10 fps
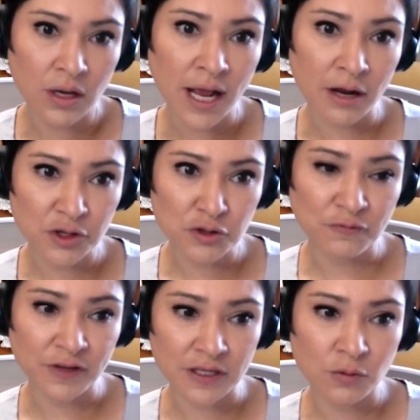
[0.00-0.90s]
how do you
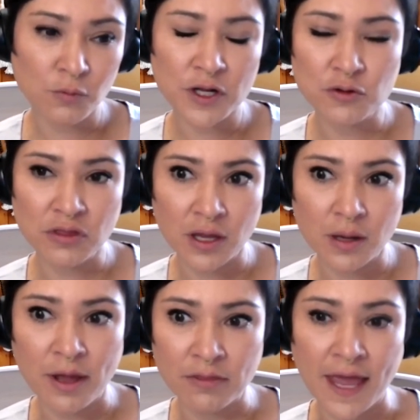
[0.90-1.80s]
feel? What do you think
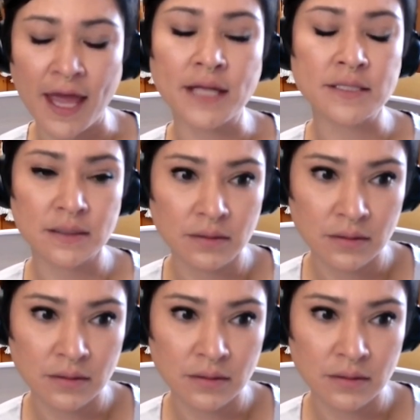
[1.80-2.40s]
about that?